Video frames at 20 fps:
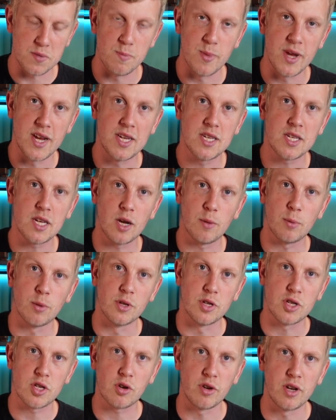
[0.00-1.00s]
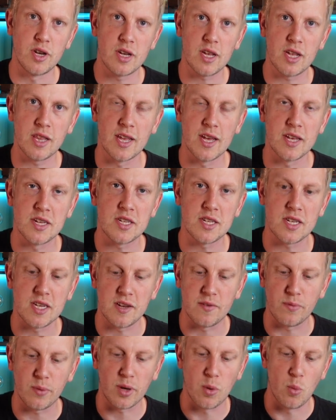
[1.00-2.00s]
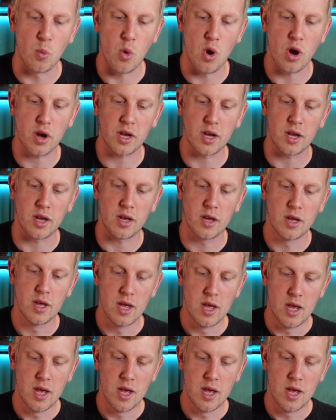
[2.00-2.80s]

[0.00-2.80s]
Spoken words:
maze up on the screen and let's see if we can work it